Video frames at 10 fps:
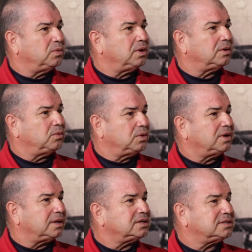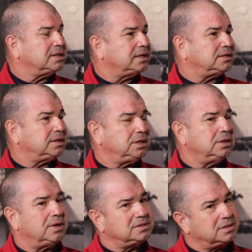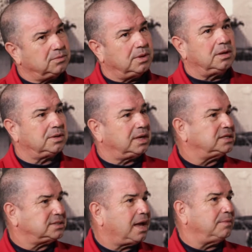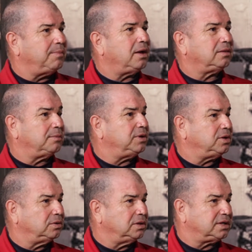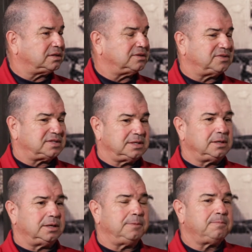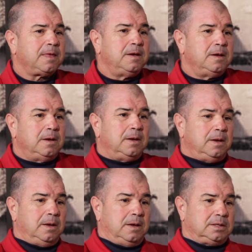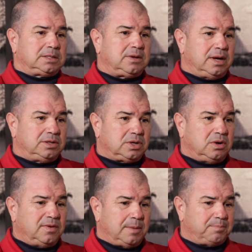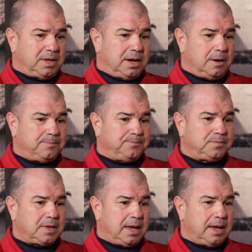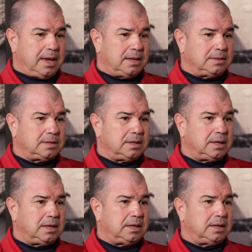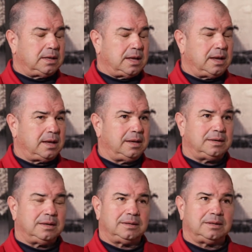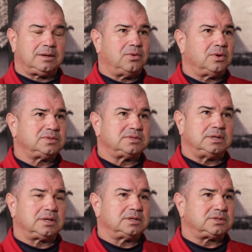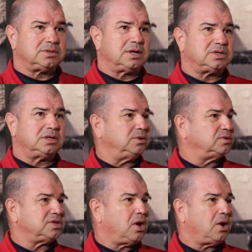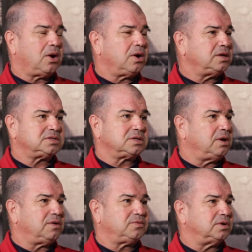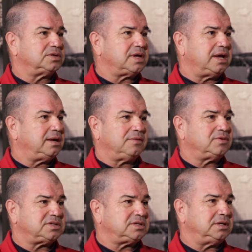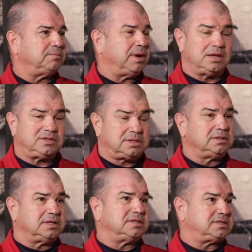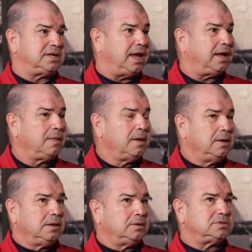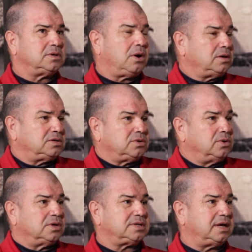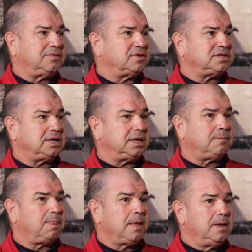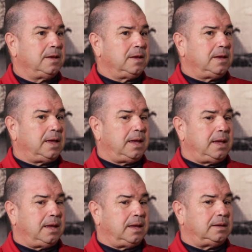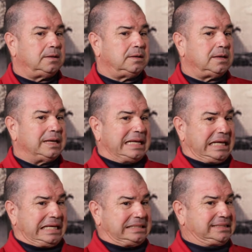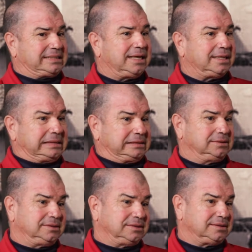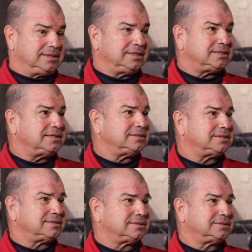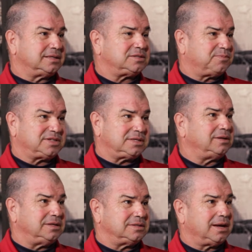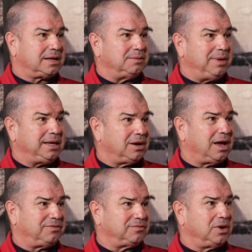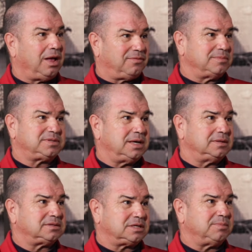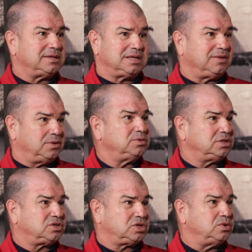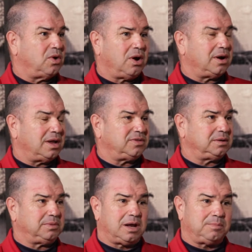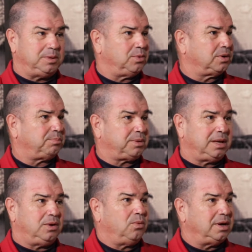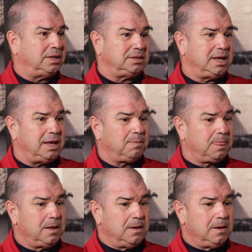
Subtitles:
We're selecting you." I said, "Well, okay, time out. Let me go look at the facility." So I drove up there, and the course was under construction. It was the hardest golf course I had ever seen in still to this day. It was the hardest course I'd ever seen. And I said, this facility is not going to make it off of golf. I'm saying this to myself. It was just too hard. I think a lot of people were going to play it one and done.